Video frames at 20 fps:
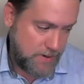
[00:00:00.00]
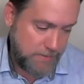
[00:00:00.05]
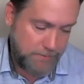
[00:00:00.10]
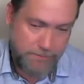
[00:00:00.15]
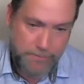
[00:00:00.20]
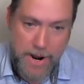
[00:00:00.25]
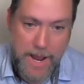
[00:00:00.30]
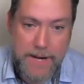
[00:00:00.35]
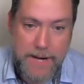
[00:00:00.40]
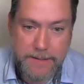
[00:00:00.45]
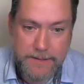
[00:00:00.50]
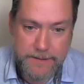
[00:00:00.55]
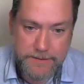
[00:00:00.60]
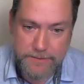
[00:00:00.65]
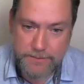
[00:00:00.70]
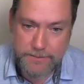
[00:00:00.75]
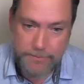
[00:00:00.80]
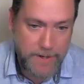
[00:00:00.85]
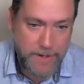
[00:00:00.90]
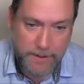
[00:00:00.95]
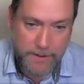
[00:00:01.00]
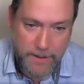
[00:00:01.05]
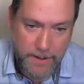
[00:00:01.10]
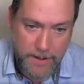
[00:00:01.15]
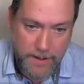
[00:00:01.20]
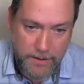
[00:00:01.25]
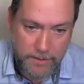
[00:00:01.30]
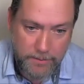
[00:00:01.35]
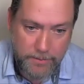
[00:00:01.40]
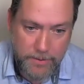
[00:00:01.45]
practice right
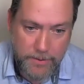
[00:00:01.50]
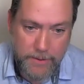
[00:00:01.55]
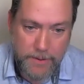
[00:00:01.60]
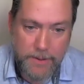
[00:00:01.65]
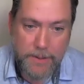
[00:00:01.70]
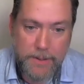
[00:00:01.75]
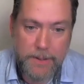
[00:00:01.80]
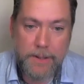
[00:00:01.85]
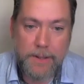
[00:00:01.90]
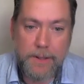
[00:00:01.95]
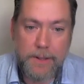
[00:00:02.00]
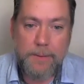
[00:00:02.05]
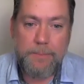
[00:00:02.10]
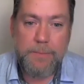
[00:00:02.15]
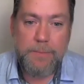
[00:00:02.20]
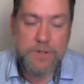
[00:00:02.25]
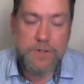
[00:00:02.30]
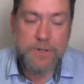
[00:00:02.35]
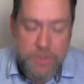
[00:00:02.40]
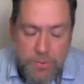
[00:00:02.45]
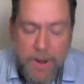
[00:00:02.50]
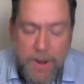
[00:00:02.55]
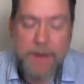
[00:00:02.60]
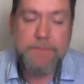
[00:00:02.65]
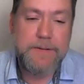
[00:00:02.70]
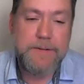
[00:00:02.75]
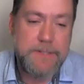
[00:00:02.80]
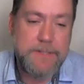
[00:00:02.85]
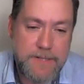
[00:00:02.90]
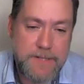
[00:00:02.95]
now, but you
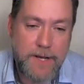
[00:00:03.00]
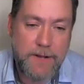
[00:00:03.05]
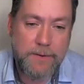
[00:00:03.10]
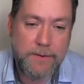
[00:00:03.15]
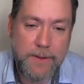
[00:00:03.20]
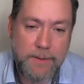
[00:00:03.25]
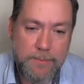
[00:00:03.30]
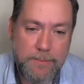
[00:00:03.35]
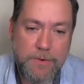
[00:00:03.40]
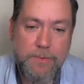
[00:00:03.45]
have to sell them.